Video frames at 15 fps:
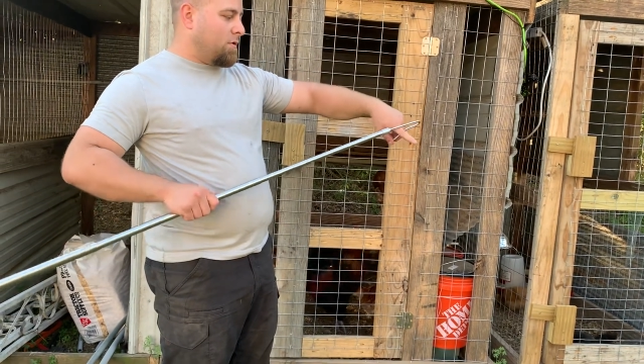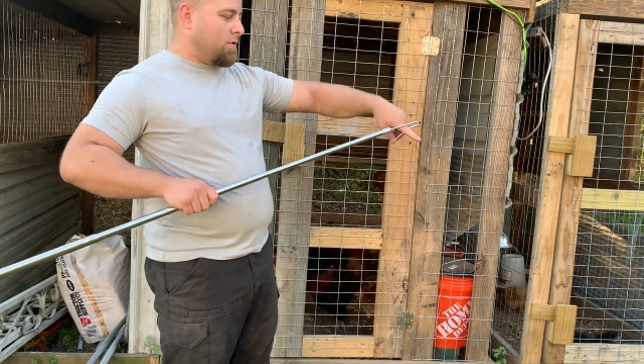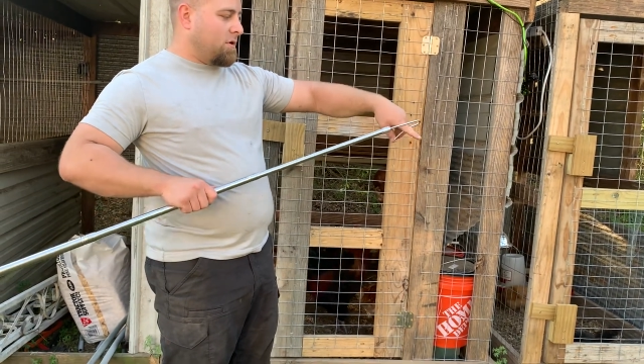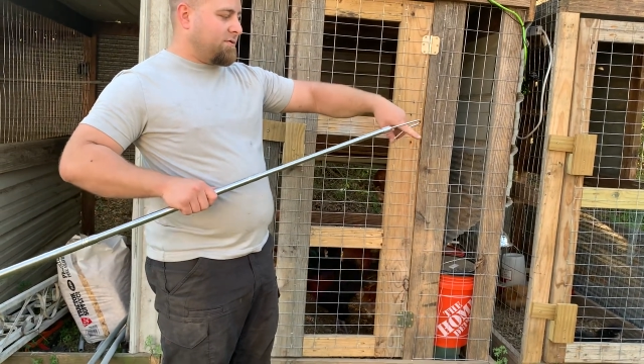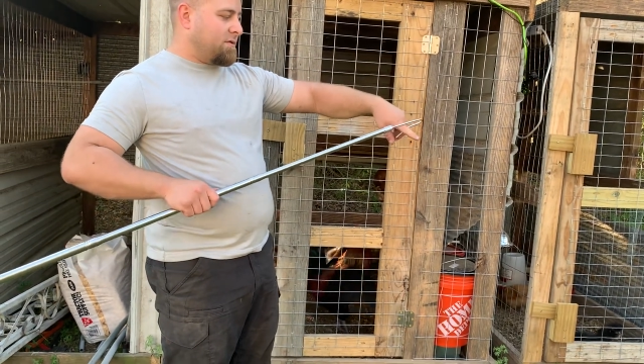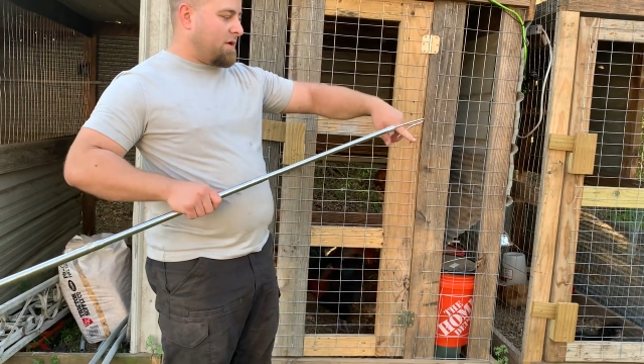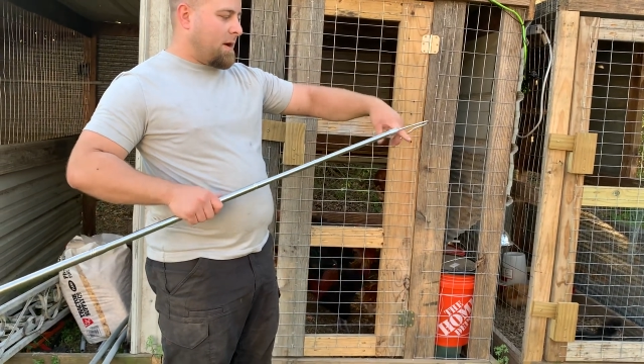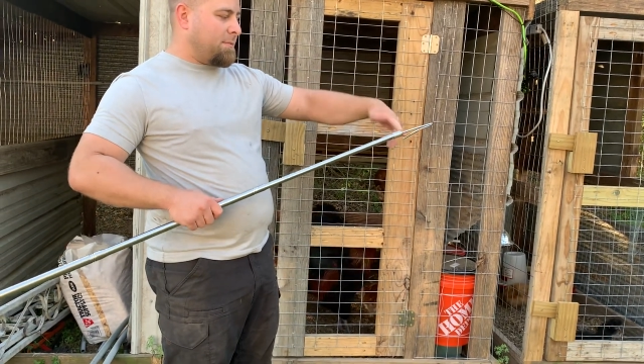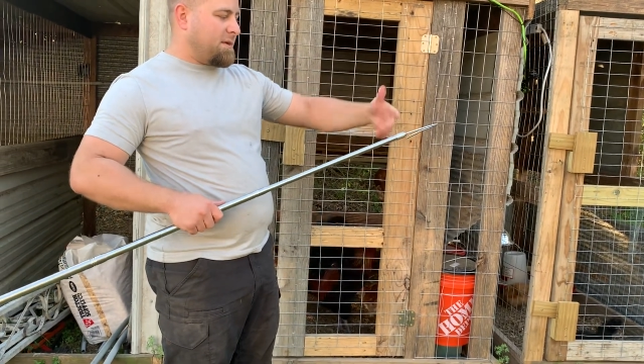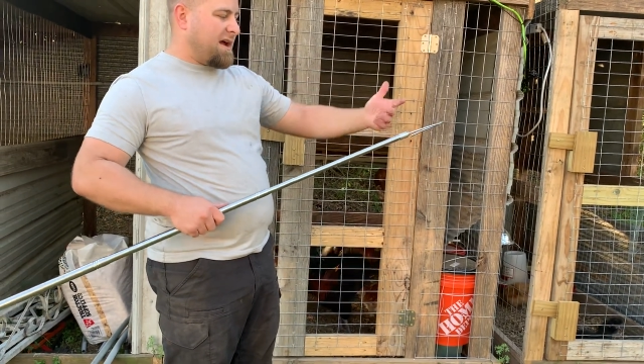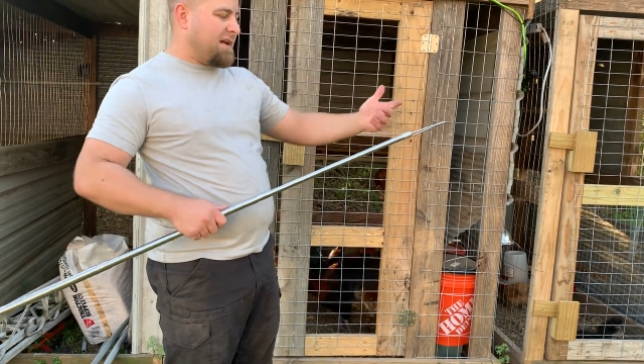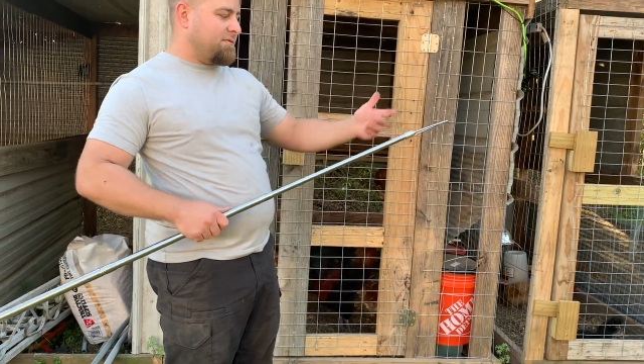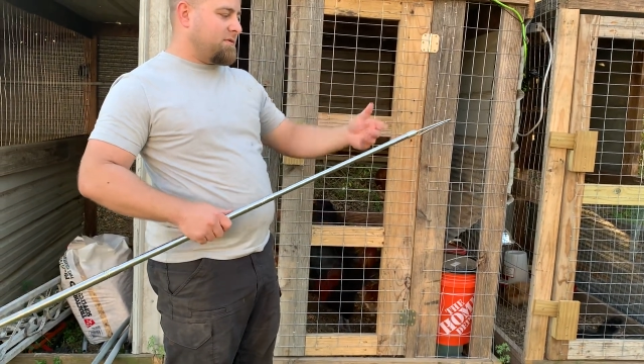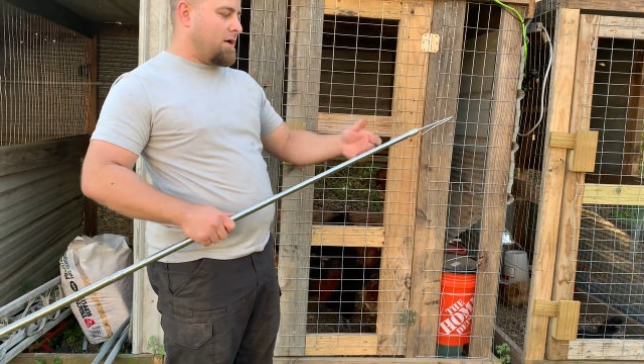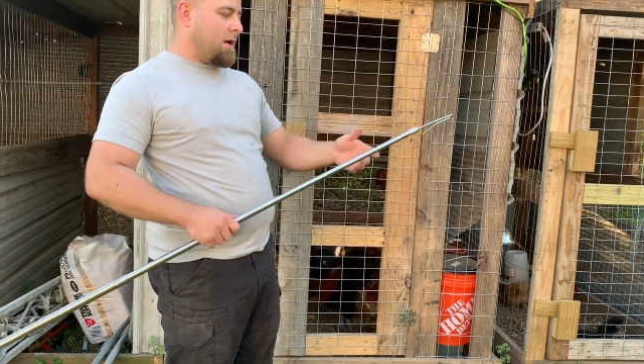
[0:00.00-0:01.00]
or at the top,
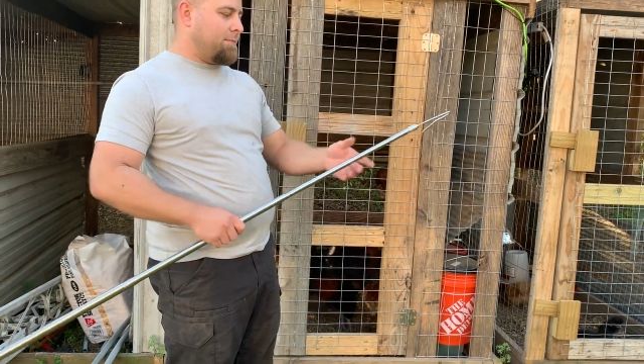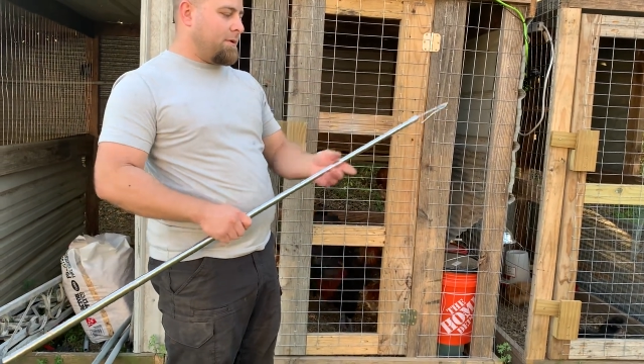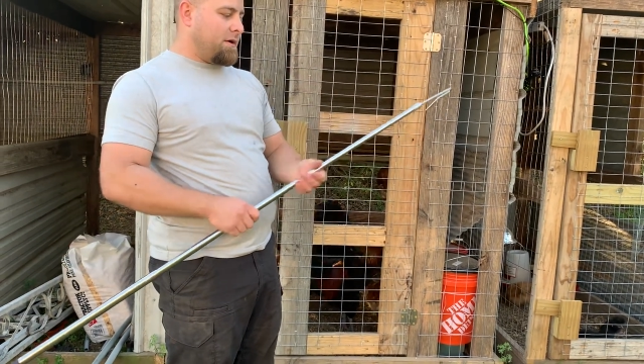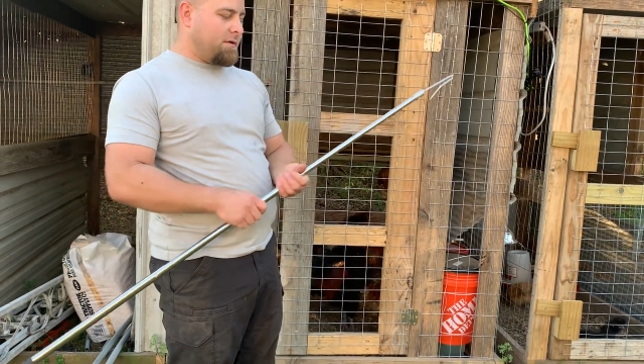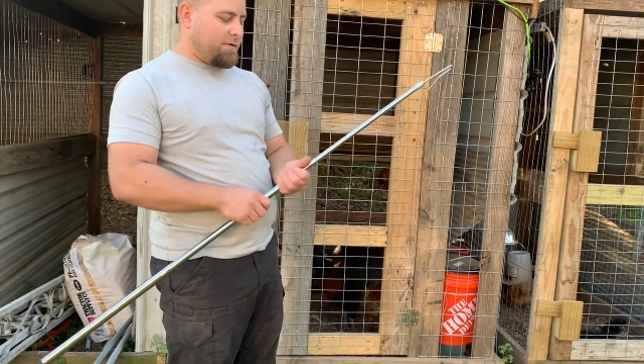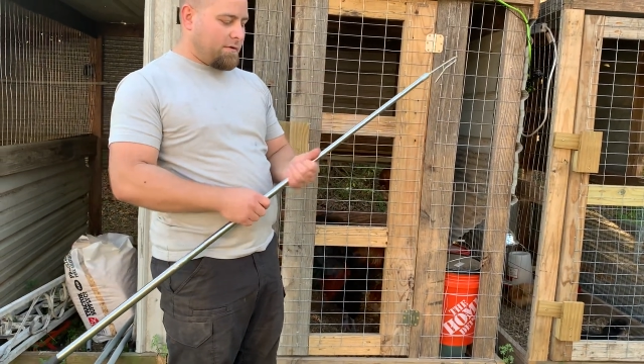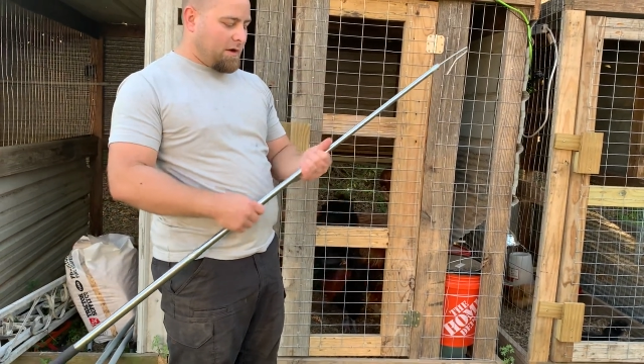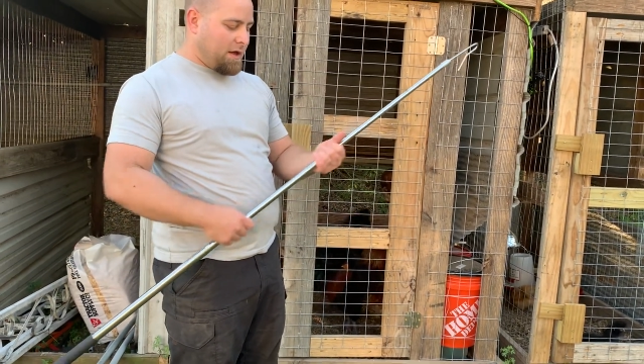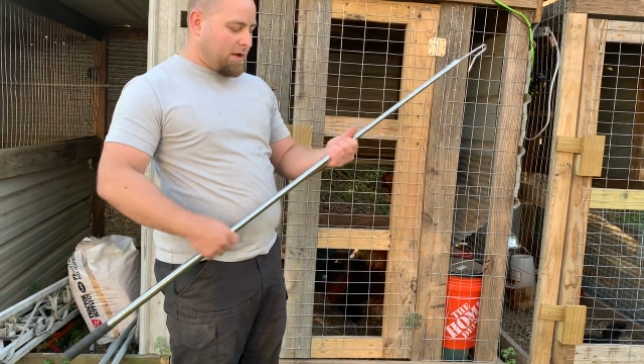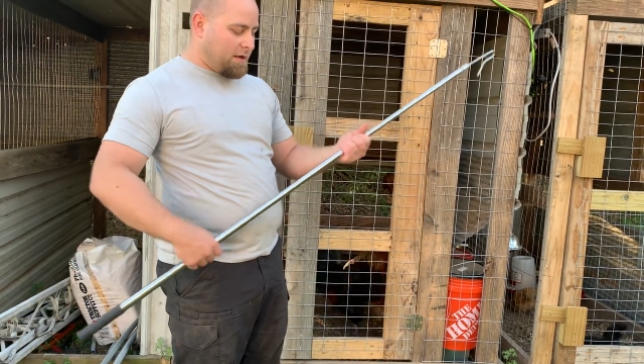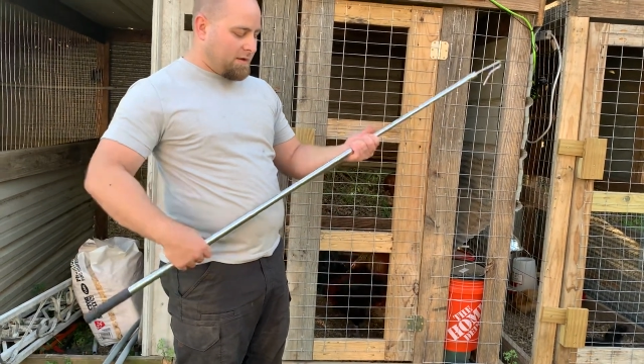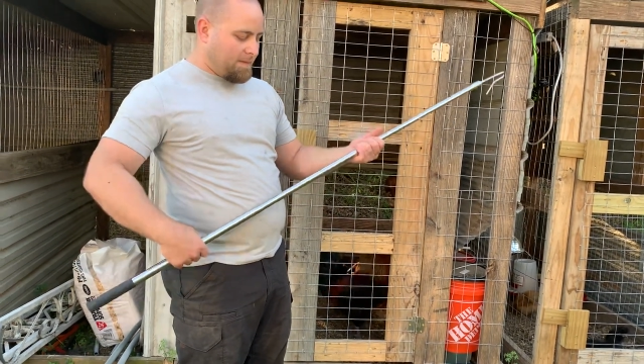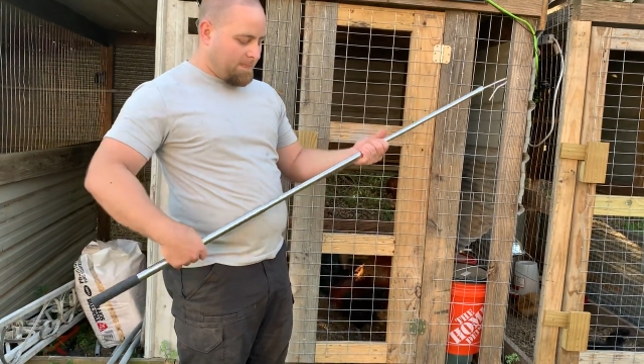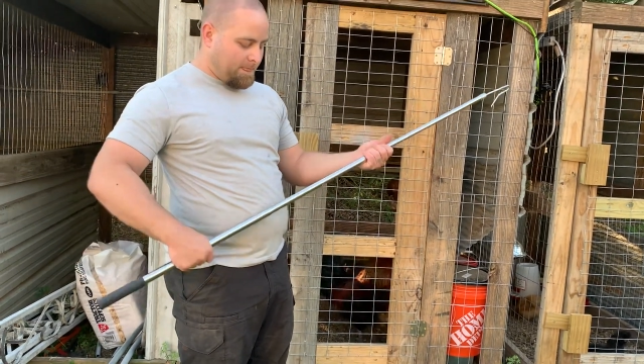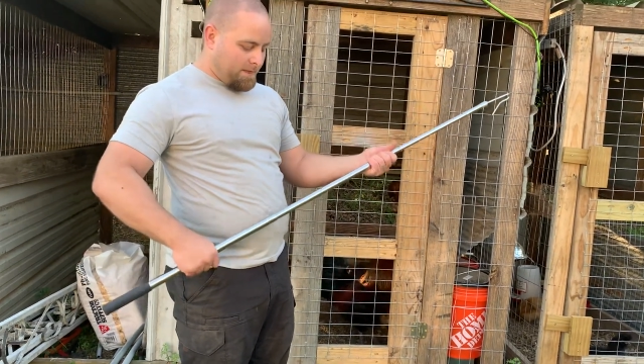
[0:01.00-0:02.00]
kind of top area of their leg.